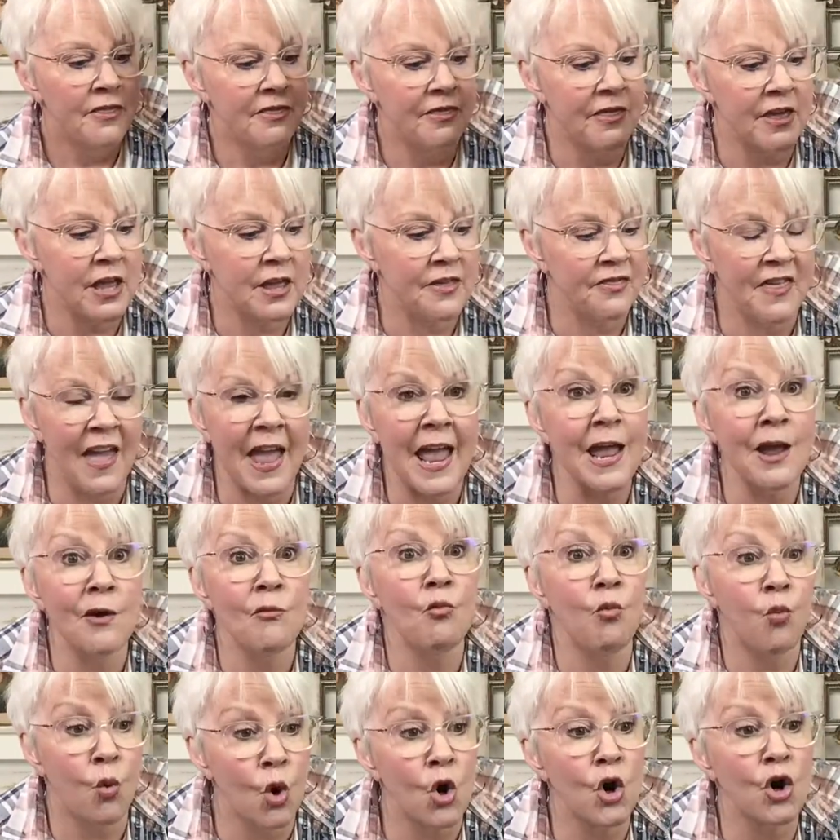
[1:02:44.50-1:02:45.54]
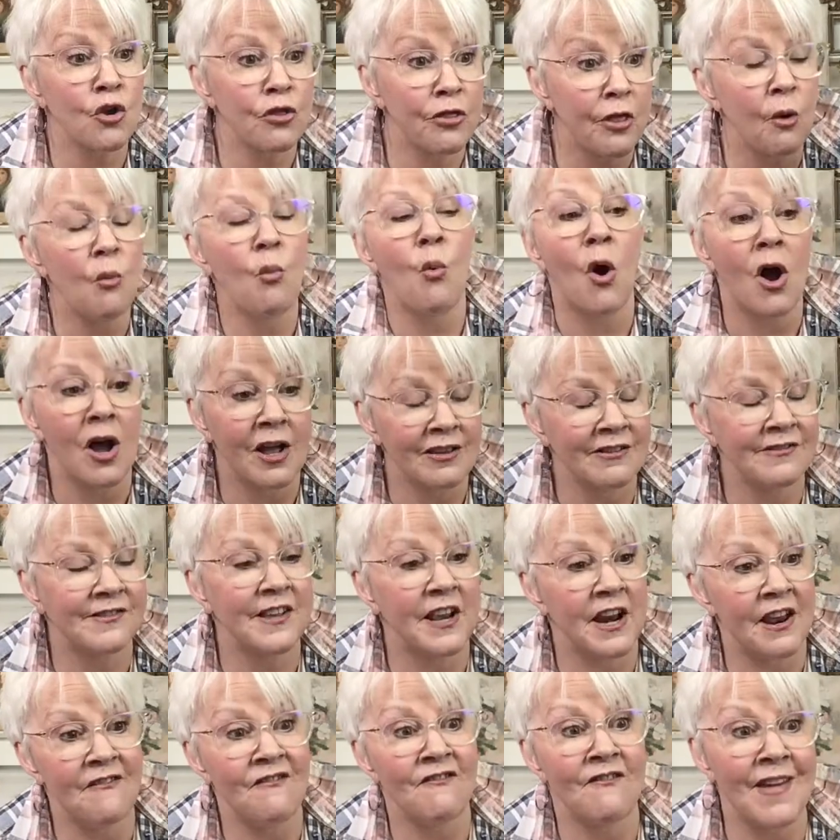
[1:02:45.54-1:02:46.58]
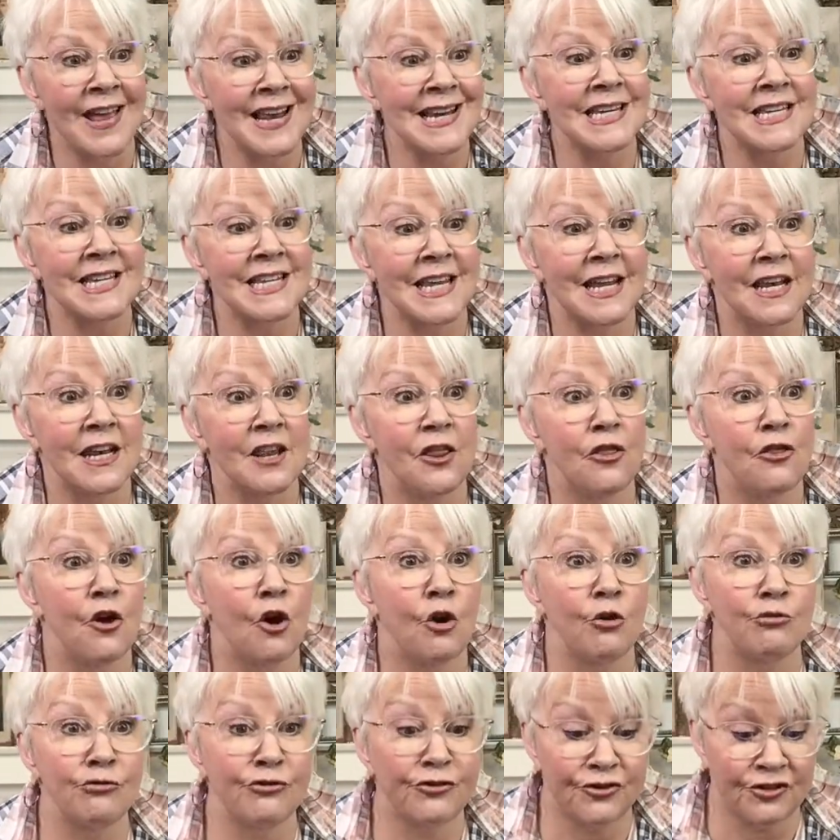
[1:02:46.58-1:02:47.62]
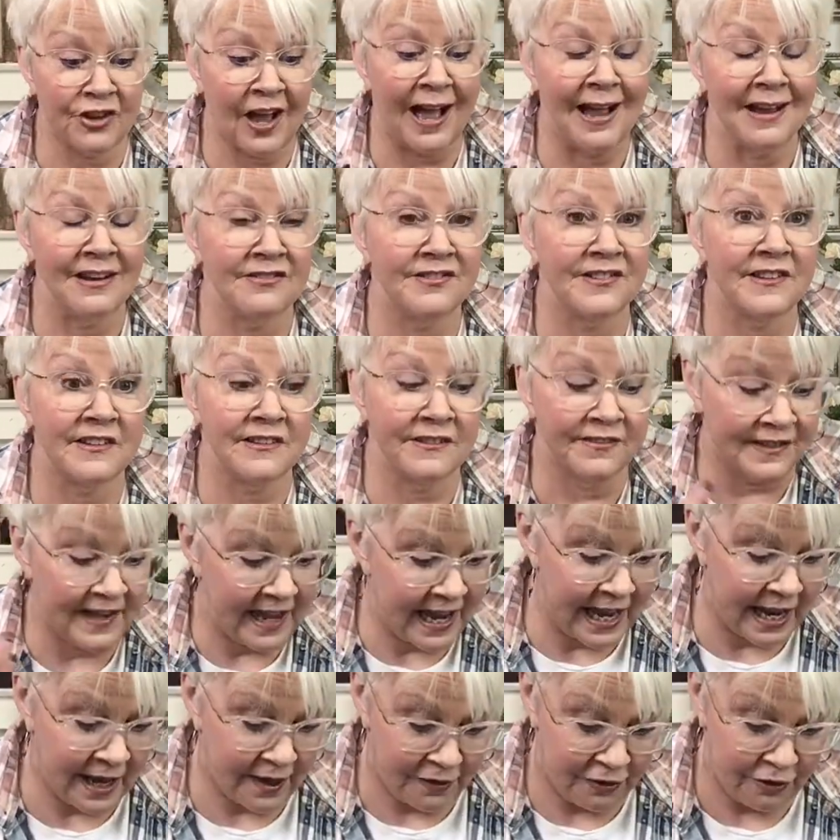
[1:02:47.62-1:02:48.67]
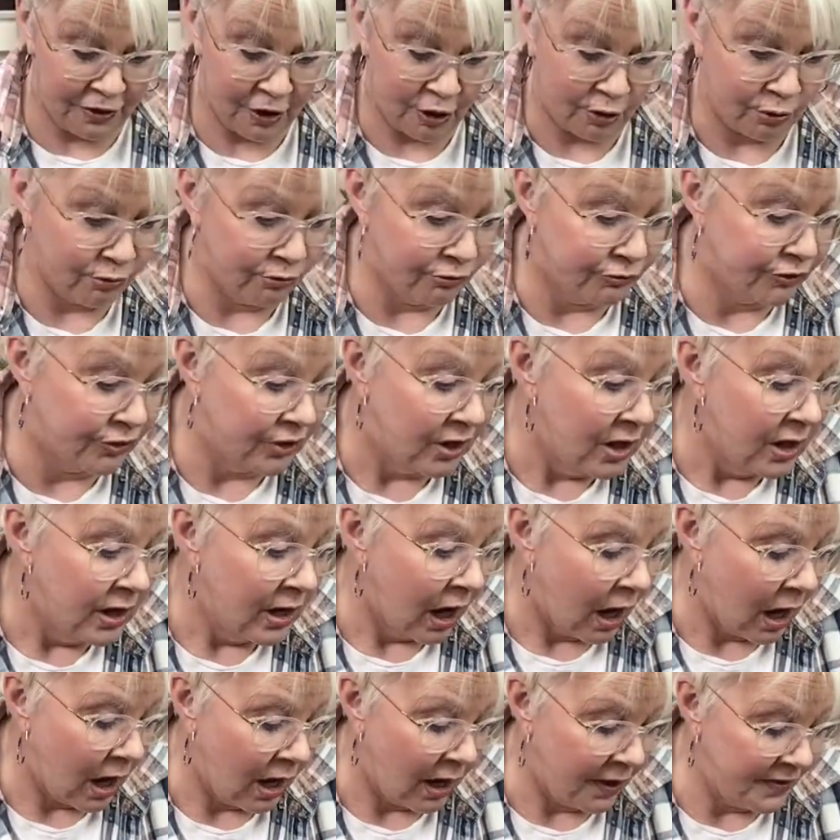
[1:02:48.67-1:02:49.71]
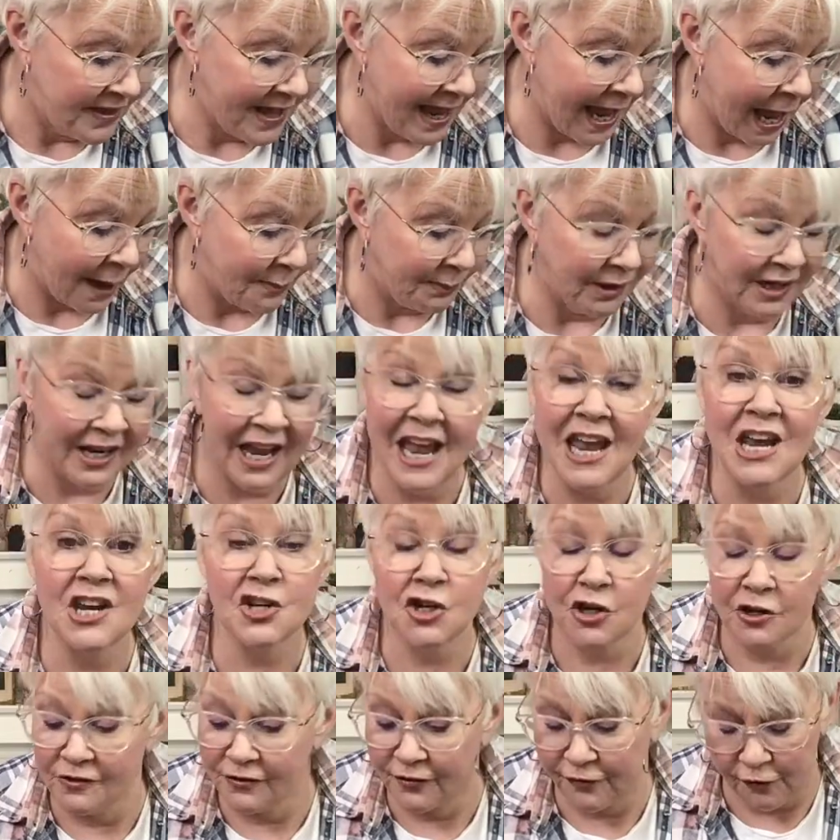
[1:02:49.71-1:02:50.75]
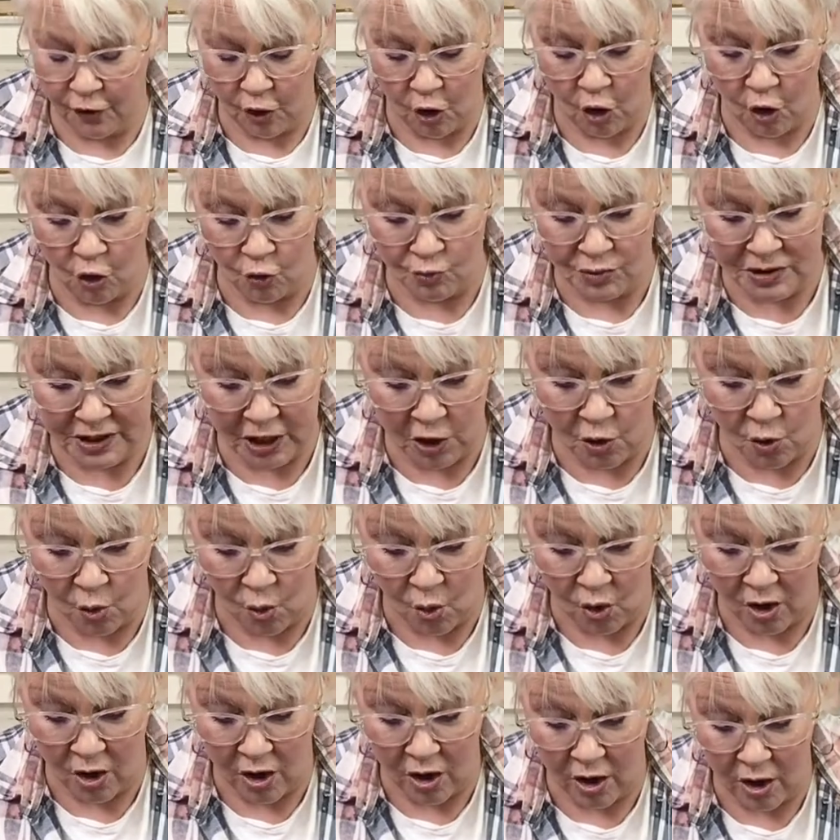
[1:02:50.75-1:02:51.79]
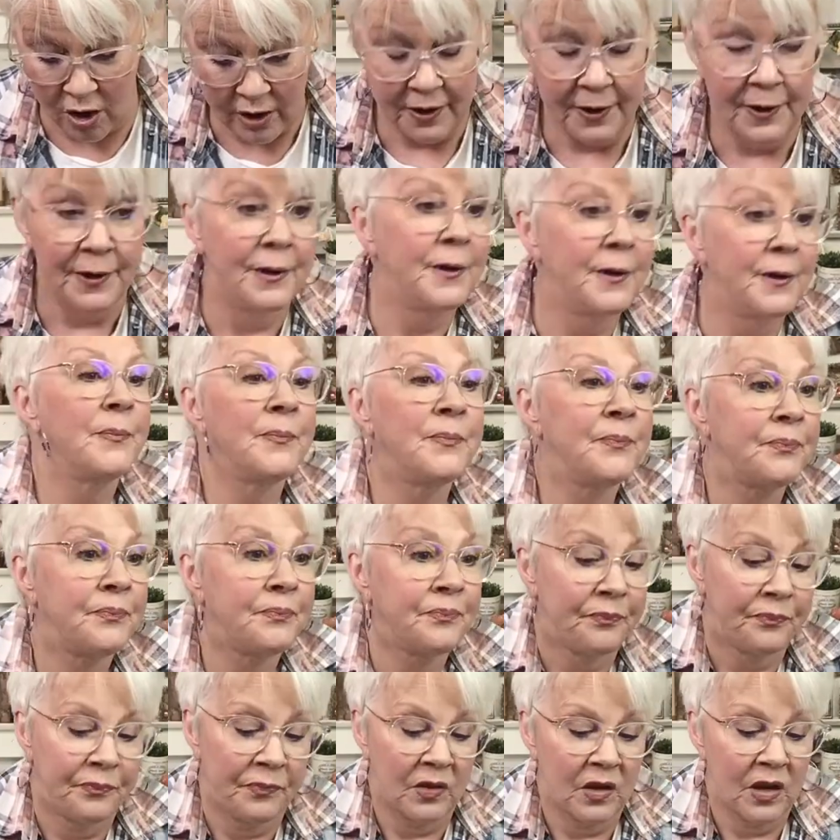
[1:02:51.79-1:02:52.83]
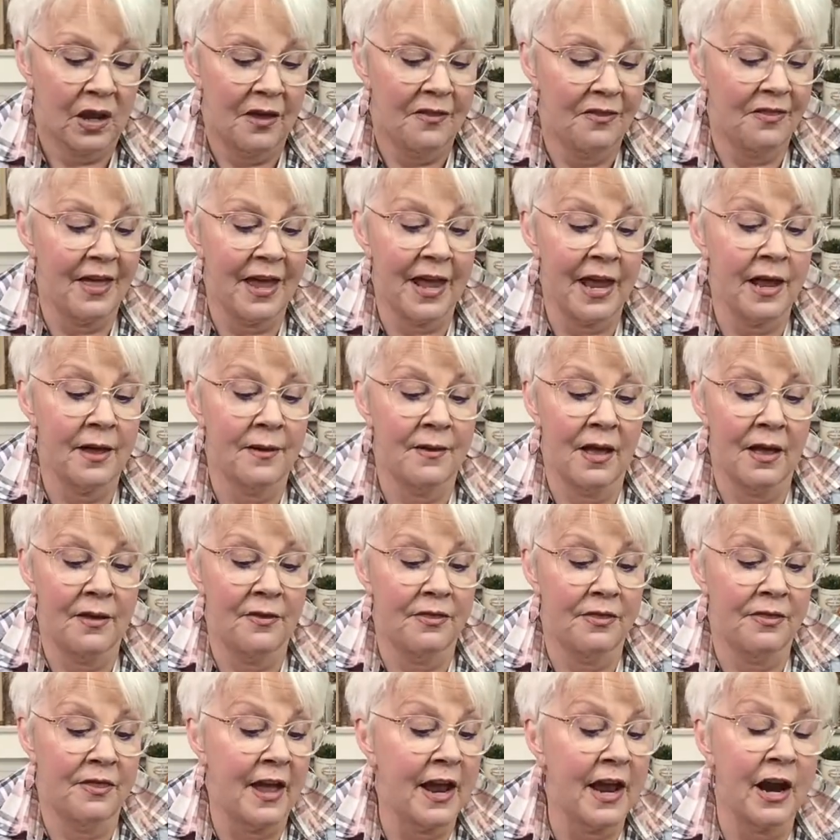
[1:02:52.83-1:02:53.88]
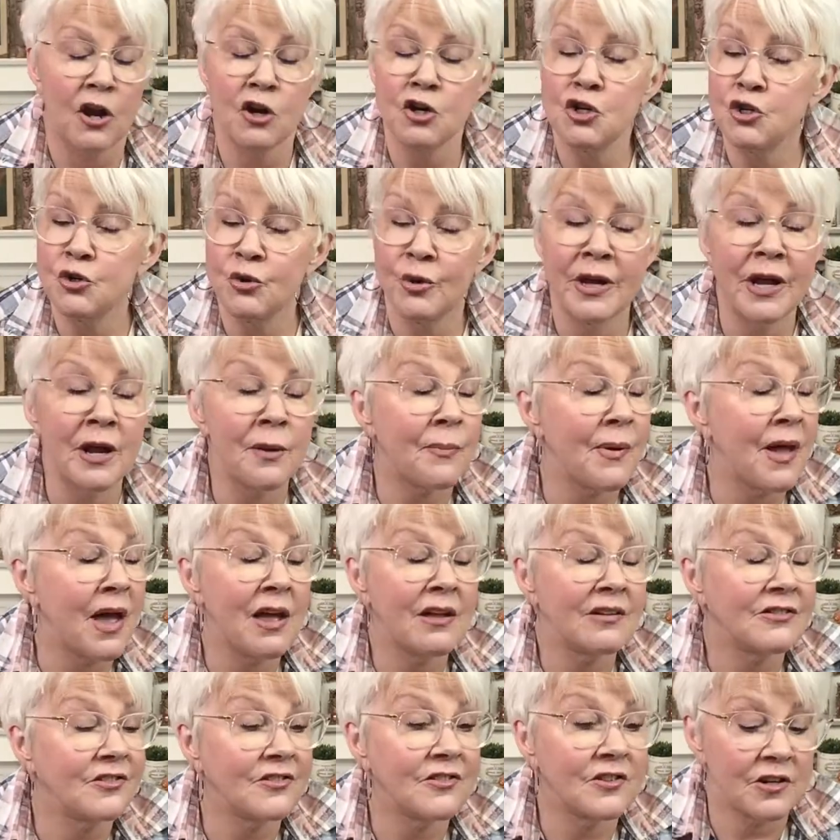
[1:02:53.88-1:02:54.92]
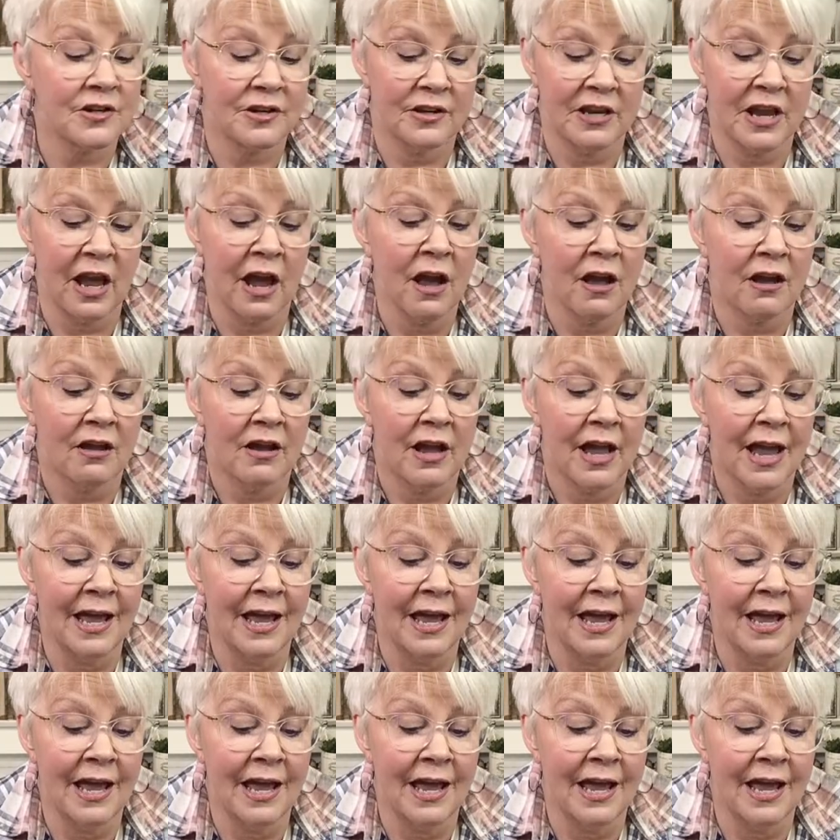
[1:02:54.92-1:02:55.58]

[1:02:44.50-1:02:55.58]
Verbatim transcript: the, they were the ones that invented those sizes and those uh, the applications for home decor. And they are doing it best. The best they, quality. They are doing it best. Yes. Yeah.